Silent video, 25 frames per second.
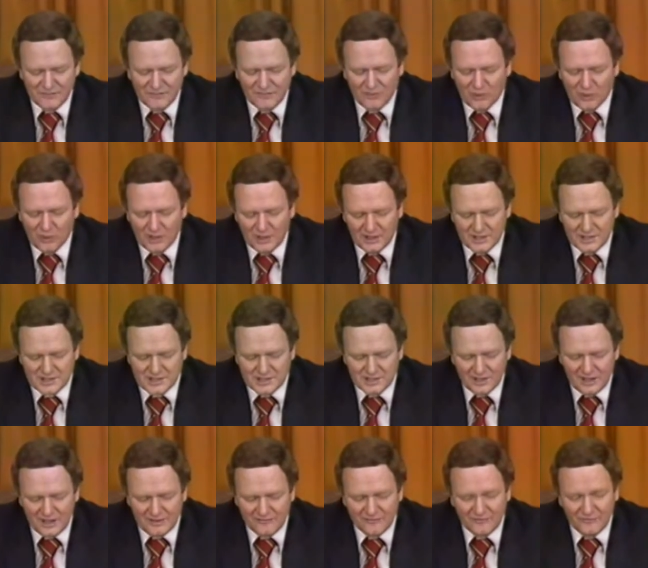for it, it's
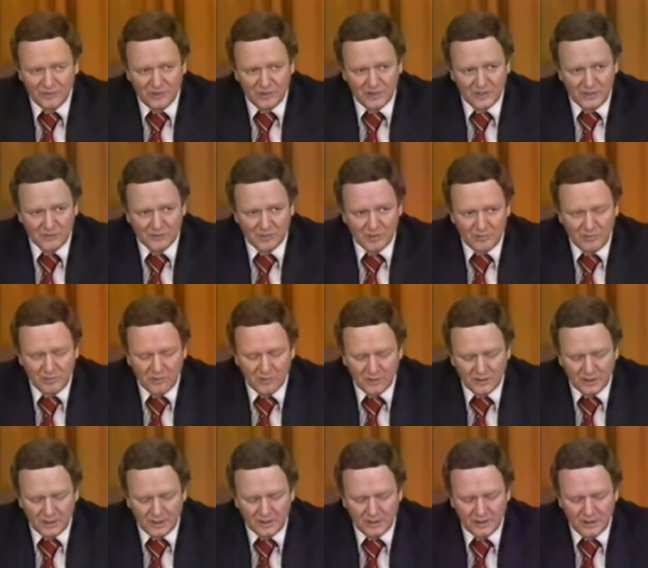not fully
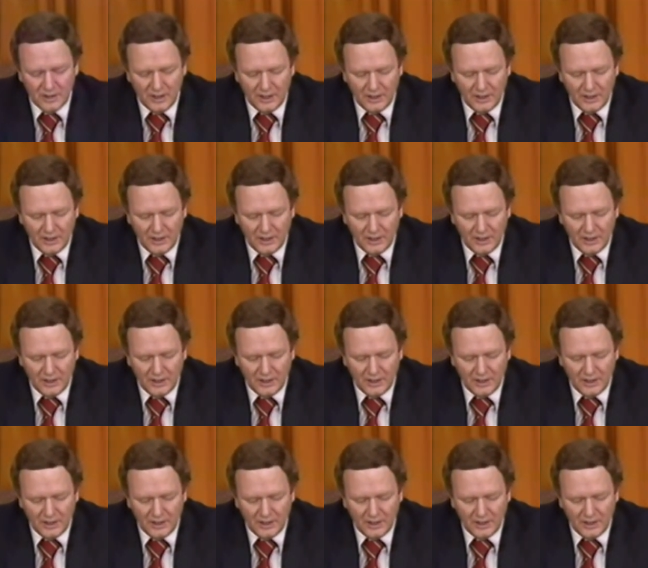reported,